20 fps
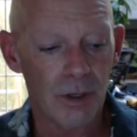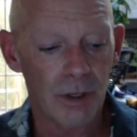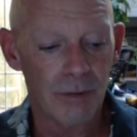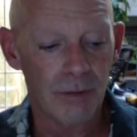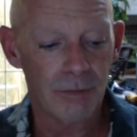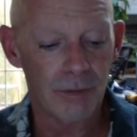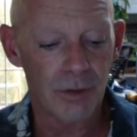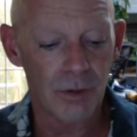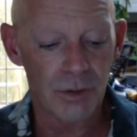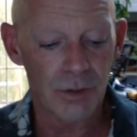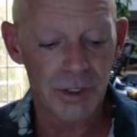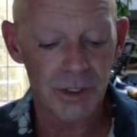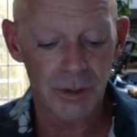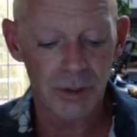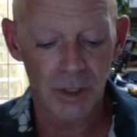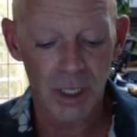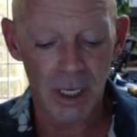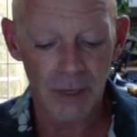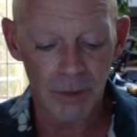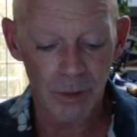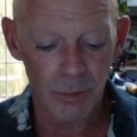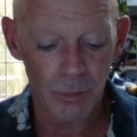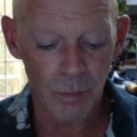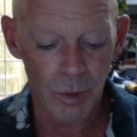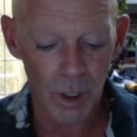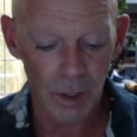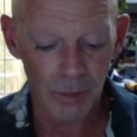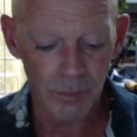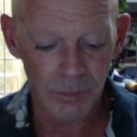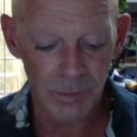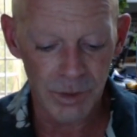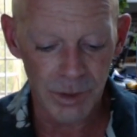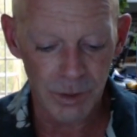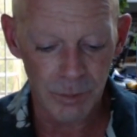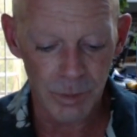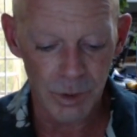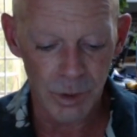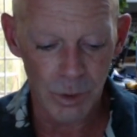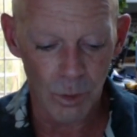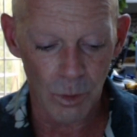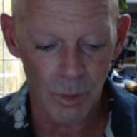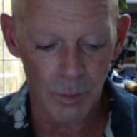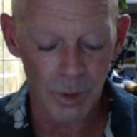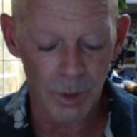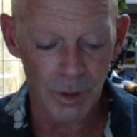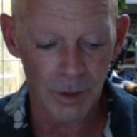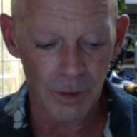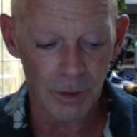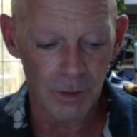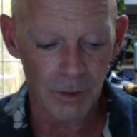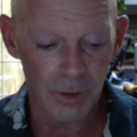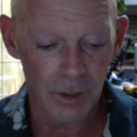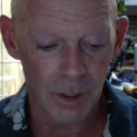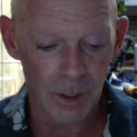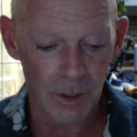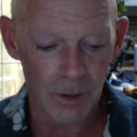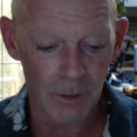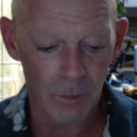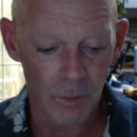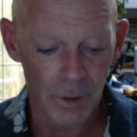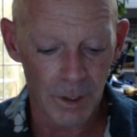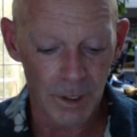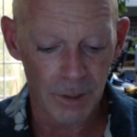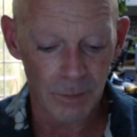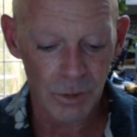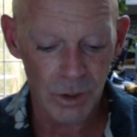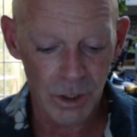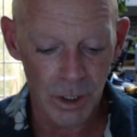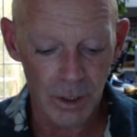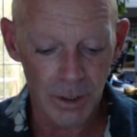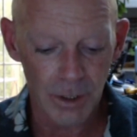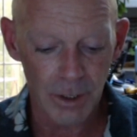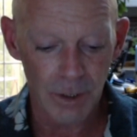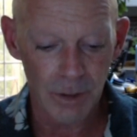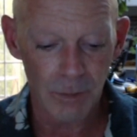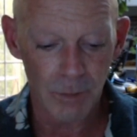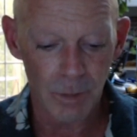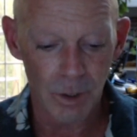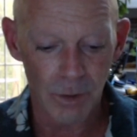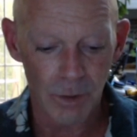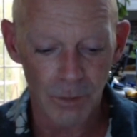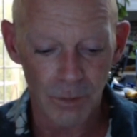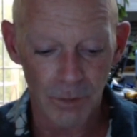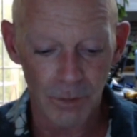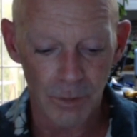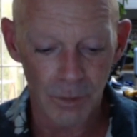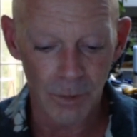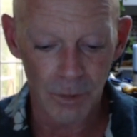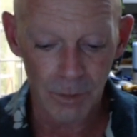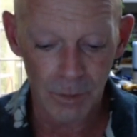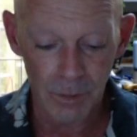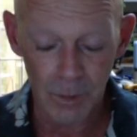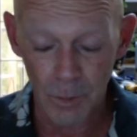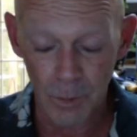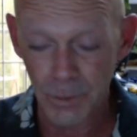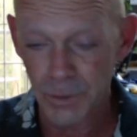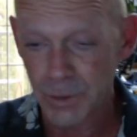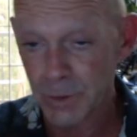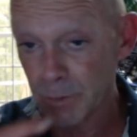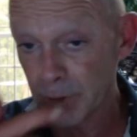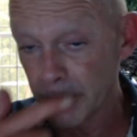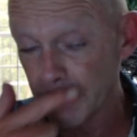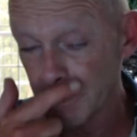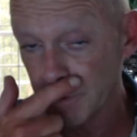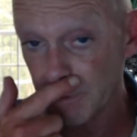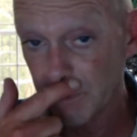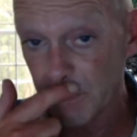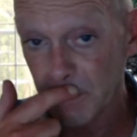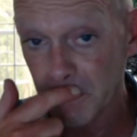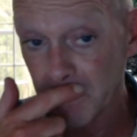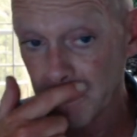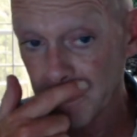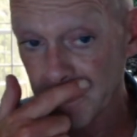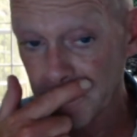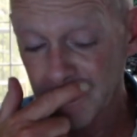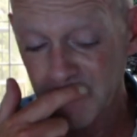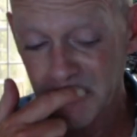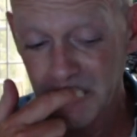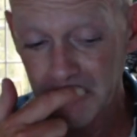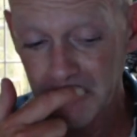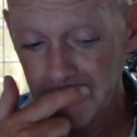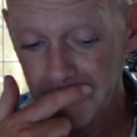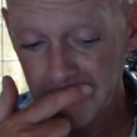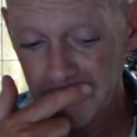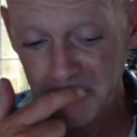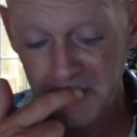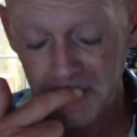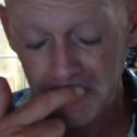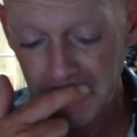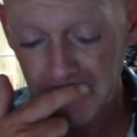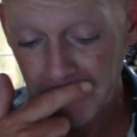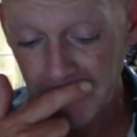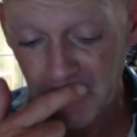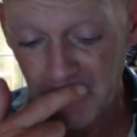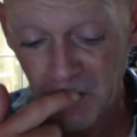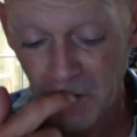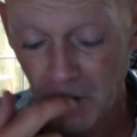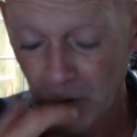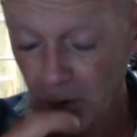if you're still having problems absorbing what I'm talking about, you're going to be, you know,